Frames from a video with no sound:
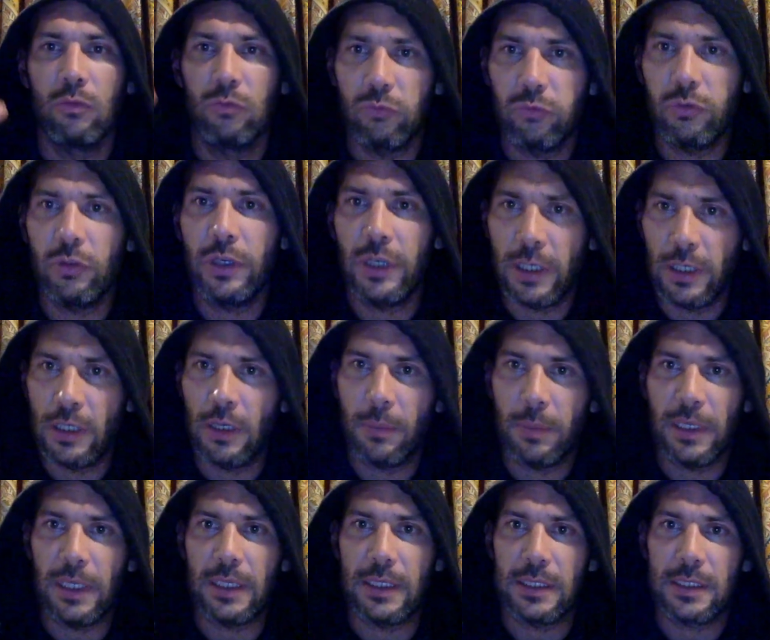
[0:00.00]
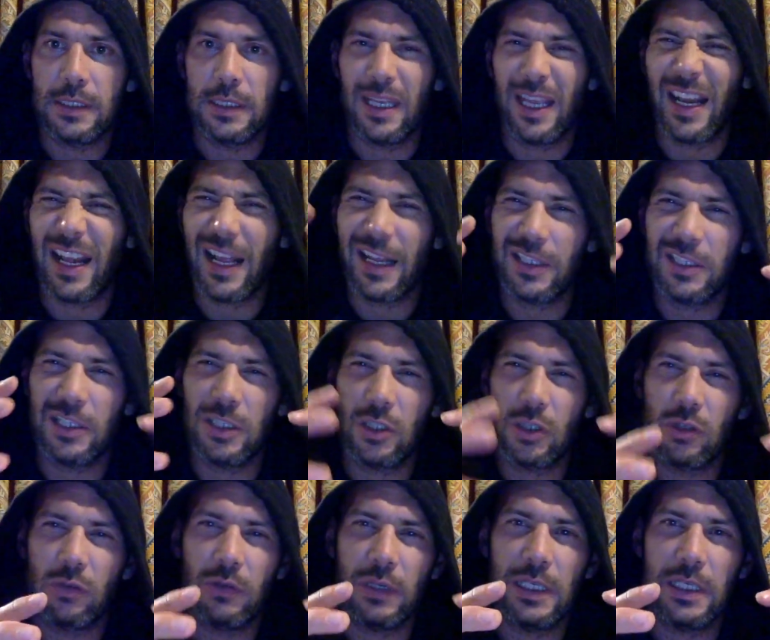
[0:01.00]
really obese and actually
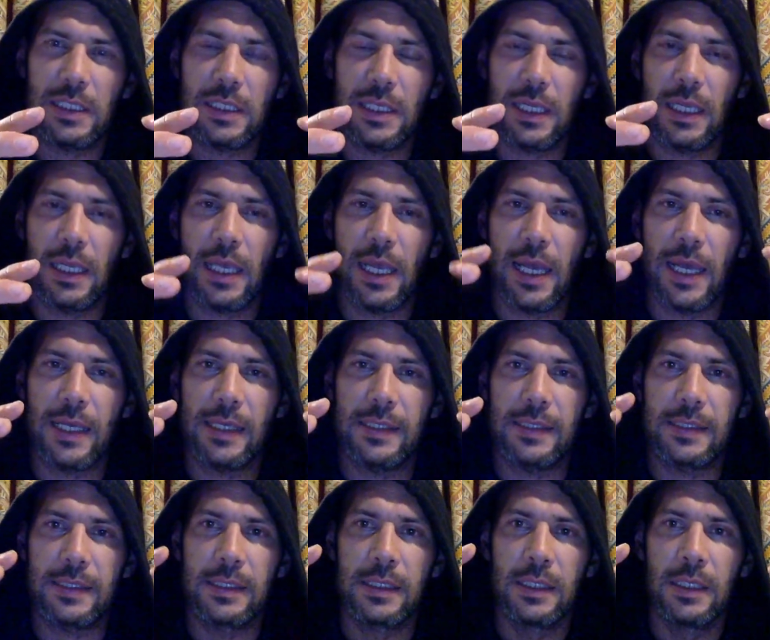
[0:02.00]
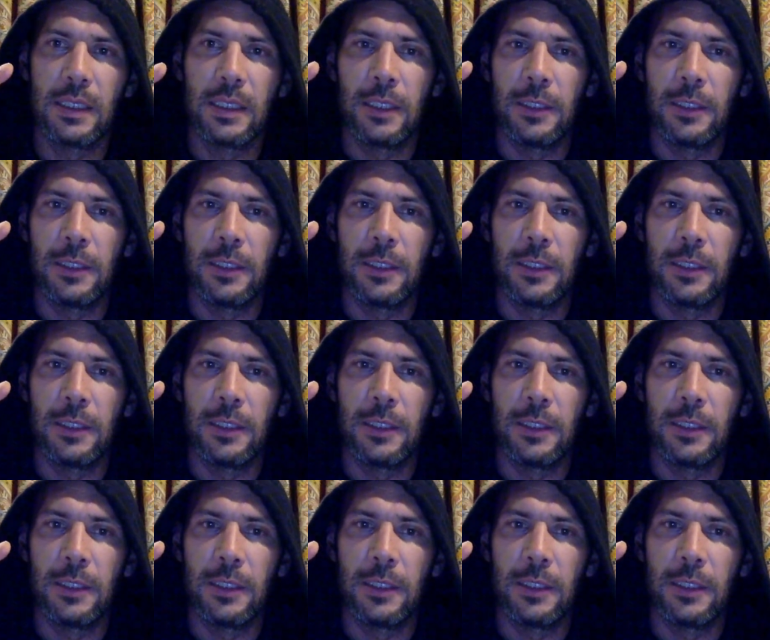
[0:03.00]
treat it as